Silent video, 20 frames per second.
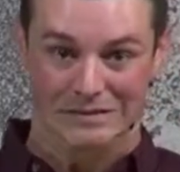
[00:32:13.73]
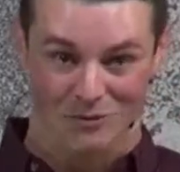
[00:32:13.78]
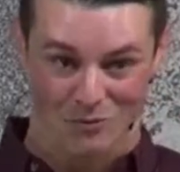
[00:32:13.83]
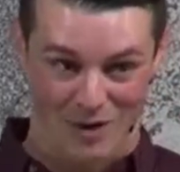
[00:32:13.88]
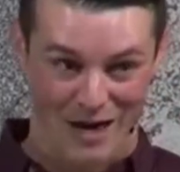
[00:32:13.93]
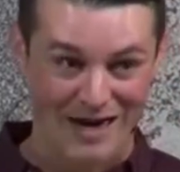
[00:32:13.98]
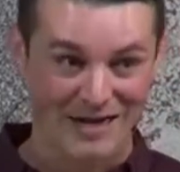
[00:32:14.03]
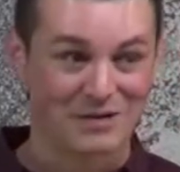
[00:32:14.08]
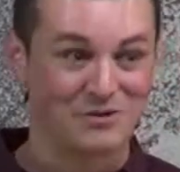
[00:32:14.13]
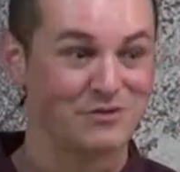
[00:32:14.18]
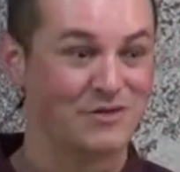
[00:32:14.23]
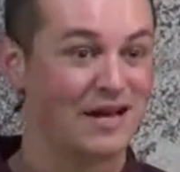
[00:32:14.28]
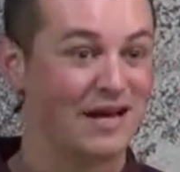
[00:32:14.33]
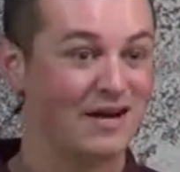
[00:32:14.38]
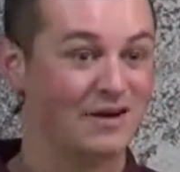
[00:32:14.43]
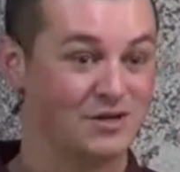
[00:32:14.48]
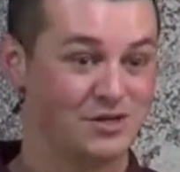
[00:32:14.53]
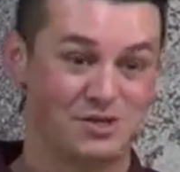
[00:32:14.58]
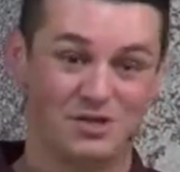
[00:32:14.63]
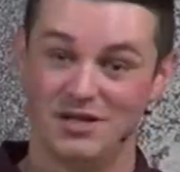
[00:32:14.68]
The writer
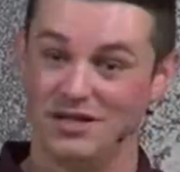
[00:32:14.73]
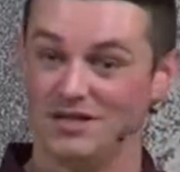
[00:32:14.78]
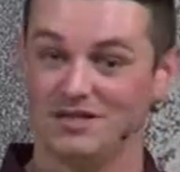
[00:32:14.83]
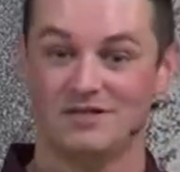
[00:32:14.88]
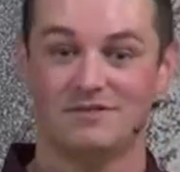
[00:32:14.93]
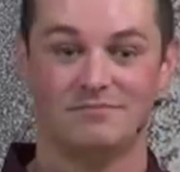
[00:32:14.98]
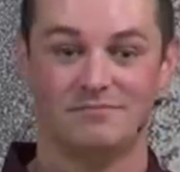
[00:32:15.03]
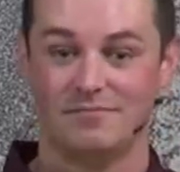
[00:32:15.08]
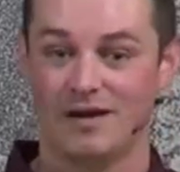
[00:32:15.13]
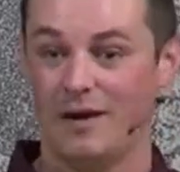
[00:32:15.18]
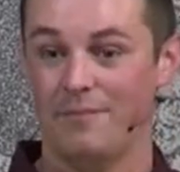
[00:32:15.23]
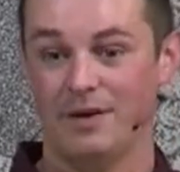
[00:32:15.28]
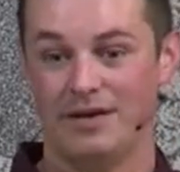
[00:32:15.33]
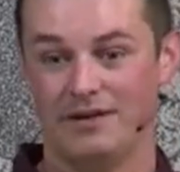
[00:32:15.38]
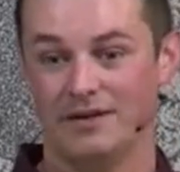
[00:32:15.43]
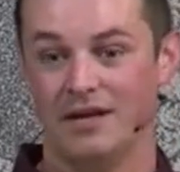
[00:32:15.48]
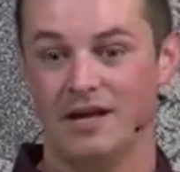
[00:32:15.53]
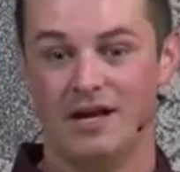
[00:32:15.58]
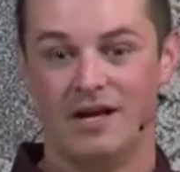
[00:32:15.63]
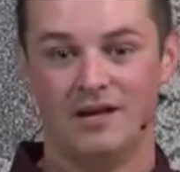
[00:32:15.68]
there is just, I
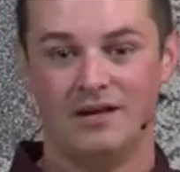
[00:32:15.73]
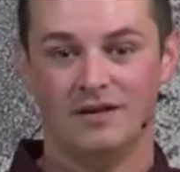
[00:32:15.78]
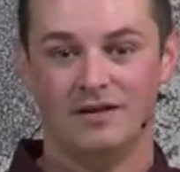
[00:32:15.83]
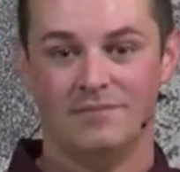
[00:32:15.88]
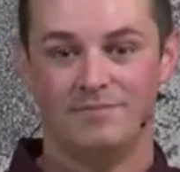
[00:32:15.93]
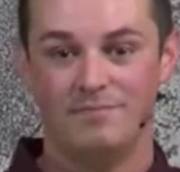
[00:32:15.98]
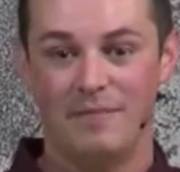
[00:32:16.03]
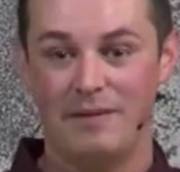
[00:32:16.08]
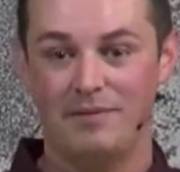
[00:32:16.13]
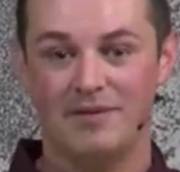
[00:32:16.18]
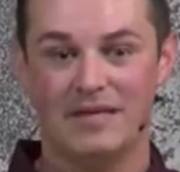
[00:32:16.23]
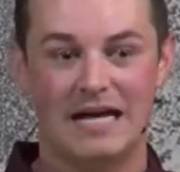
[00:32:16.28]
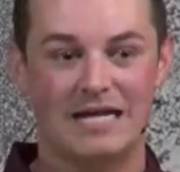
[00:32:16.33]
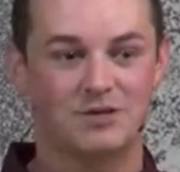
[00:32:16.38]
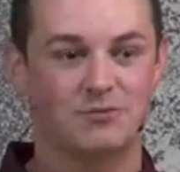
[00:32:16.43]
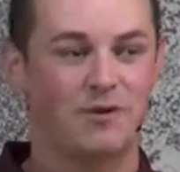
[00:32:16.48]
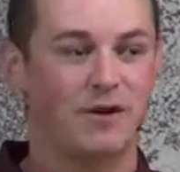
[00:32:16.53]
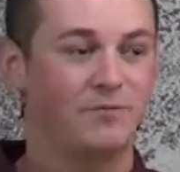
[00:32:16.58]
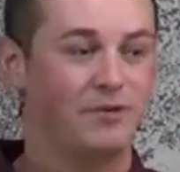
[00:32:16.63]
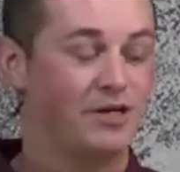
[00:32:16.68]
mean, maybe
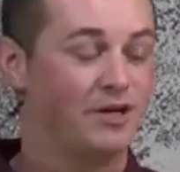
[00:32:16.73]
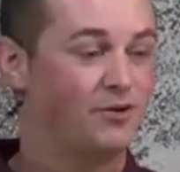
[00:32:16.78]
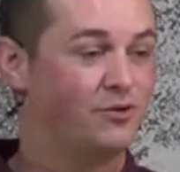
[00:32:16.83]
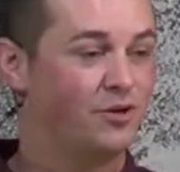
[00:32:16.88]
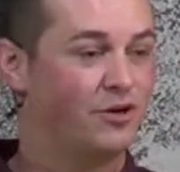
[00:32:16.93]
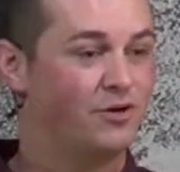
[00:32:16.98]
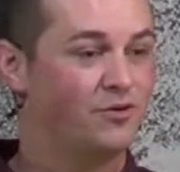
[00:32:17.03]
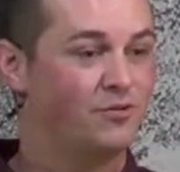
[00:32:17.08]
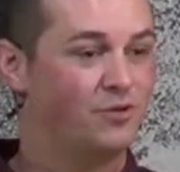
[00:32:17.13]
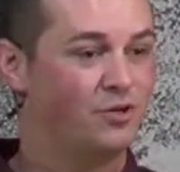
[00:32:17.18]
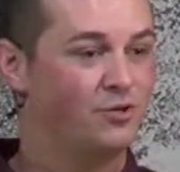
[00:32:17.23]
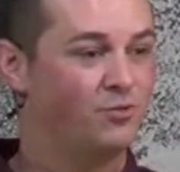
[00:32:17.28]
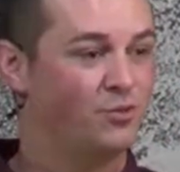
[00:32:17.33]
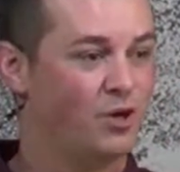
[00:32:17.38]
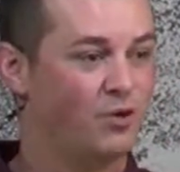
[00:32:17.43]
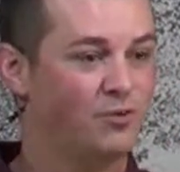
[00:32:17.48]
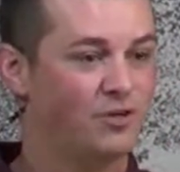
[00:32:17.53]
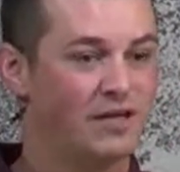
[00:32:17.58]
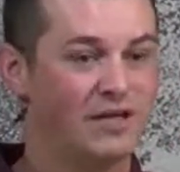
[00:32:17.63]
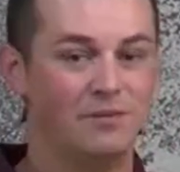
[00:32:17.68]
that's why we don't know who
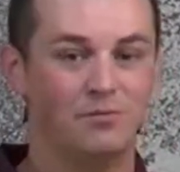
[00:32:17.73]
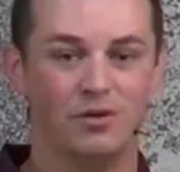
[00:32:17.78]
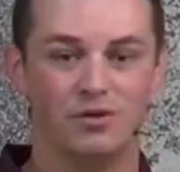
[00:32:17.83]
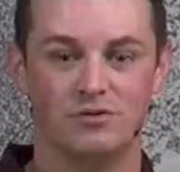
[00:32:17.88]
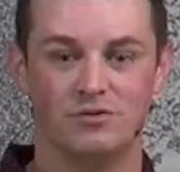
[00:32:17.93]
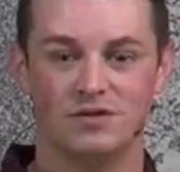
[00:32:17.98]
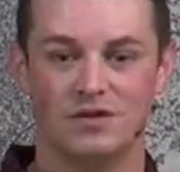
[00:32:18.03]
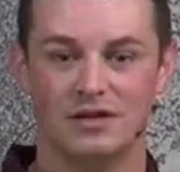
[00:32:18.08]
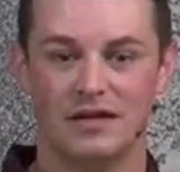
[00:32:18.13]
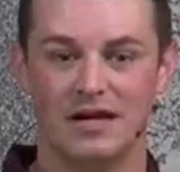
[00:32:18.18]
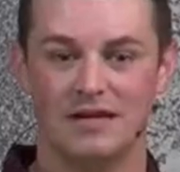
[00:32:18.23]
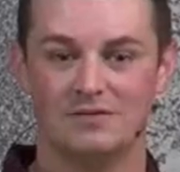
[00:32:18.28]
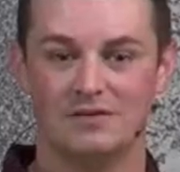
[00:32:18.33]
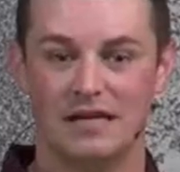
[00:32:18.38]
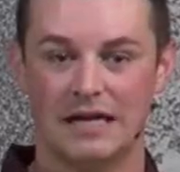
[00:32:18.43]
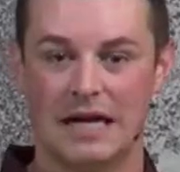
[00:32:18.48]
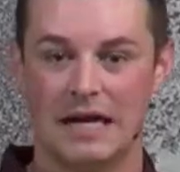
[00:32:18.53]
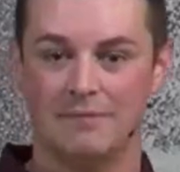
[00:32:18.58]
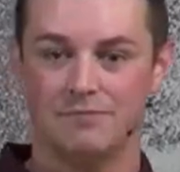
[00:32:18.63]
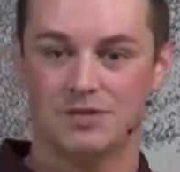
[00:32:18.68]
wrote Hebrews. And
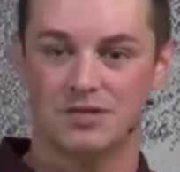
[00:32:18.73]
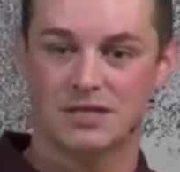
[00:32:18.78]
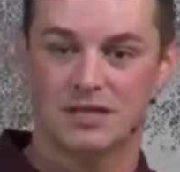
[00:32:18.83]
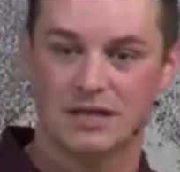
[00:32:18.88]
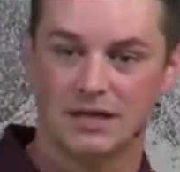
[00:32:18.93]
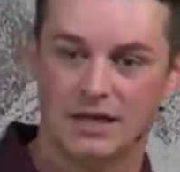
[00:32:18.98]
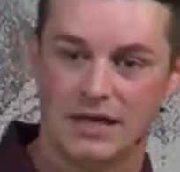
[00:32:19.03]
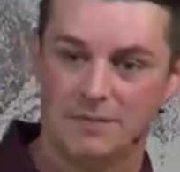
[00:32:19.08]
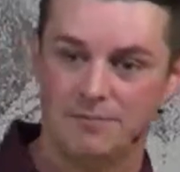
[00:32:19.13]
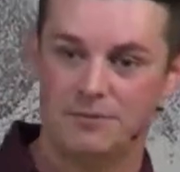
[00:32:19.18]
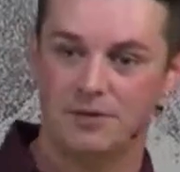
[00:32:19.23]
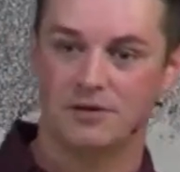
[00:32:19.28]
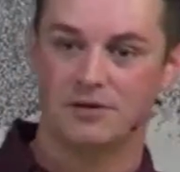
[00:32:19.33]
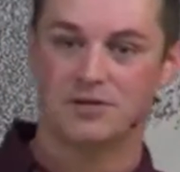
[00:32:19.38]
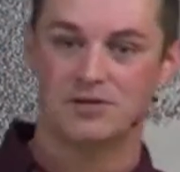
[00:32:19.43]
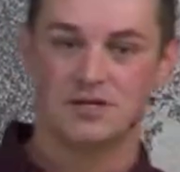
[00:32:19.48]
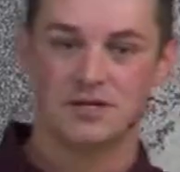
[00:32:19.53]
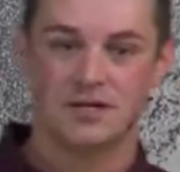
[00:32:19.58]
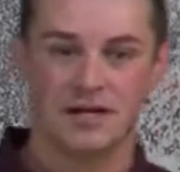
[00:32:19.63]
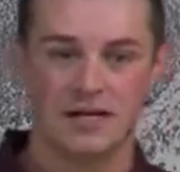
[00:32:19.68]
God's like, I'm just going to keep you
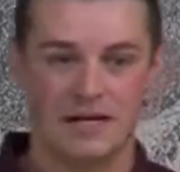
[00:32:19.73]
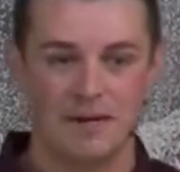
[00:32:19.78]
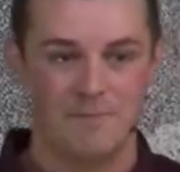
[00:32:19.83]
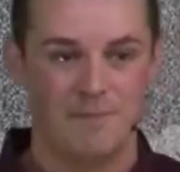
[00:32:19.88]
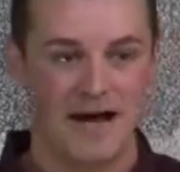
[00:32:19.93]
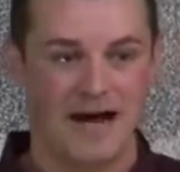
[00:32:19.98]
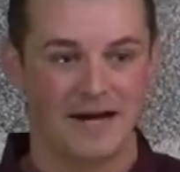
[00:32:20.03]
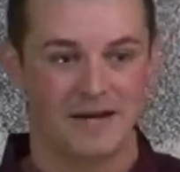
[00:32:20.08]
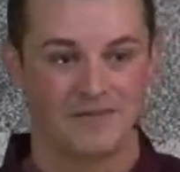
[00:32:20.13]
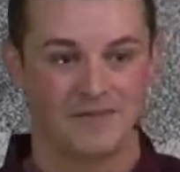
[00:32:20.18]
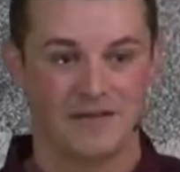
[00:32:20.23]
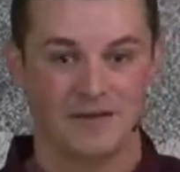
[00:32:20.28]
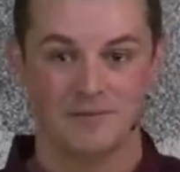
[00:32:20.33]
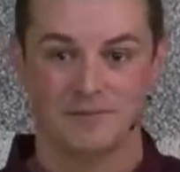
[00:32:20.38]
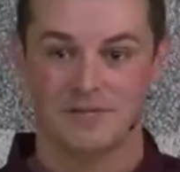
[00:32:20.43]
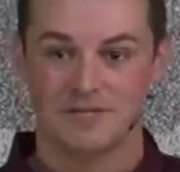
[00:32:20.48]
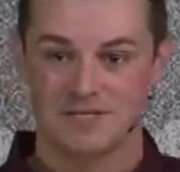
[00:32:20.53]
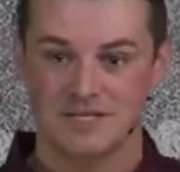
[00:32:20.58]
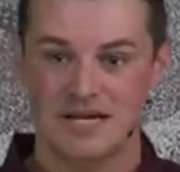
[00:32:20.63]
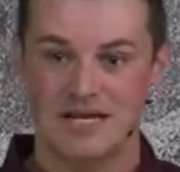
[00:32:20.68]
because you're going to get mad at
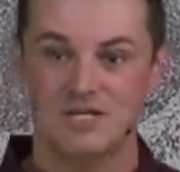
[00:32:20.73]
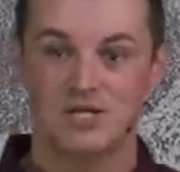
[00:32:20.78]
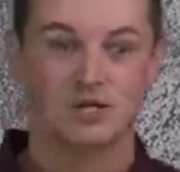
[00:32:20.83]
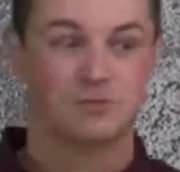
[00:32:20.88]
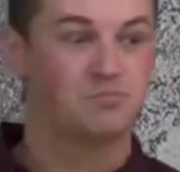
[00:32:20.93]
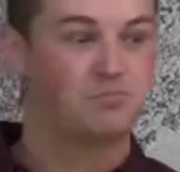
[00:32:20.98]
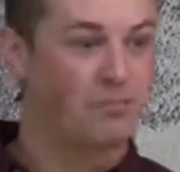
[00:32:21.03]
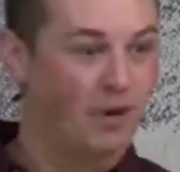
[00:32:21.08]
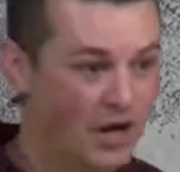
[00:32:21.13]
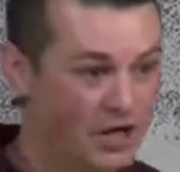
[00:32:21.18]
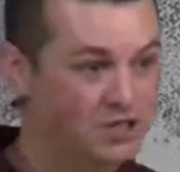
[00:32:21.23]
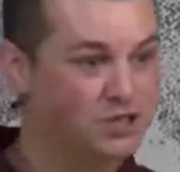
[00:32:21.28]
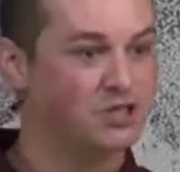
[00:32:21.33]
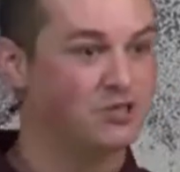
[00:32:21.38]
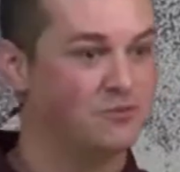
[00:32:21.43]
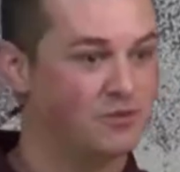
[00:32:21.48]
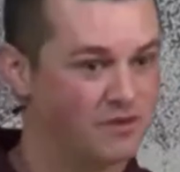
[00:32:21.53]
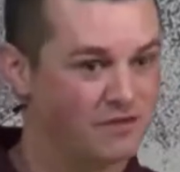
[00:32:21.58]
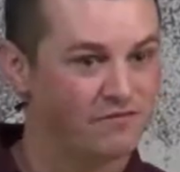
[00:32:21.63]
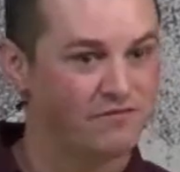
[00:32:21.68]
them because they just
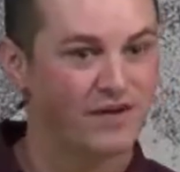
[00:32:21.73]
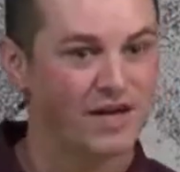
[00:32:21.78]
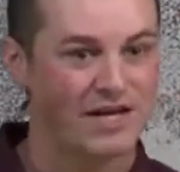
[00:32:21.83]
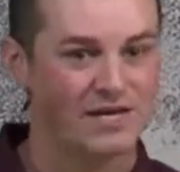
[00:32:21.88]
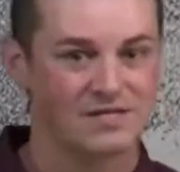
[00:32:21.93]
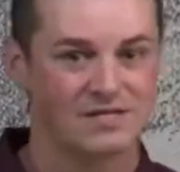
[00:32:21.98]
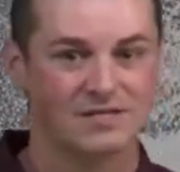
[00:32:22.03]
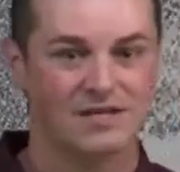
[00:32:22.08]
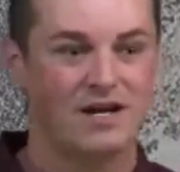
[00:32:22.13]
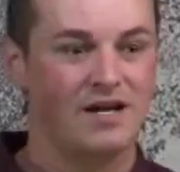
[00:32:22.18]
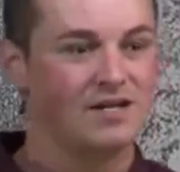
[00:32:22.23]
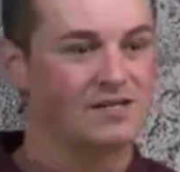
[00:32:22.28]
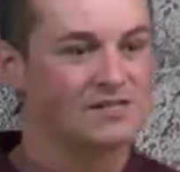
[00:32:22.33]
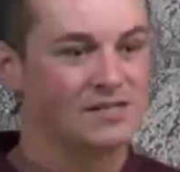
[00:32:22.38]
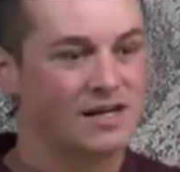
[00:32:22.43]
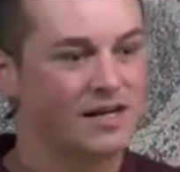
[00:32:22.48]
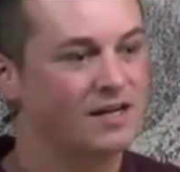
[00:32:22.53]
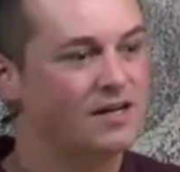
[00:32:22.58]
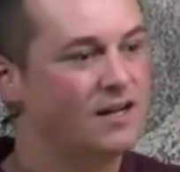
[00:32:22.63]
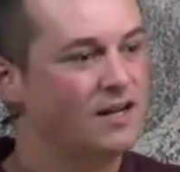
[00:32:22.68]
punch you in the face,
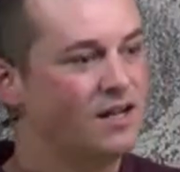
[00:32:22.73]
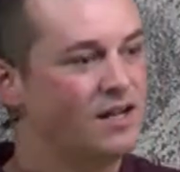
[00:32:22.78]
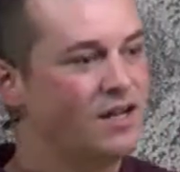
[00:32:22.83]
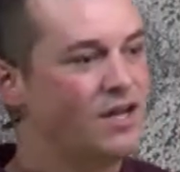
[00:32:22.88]
saying,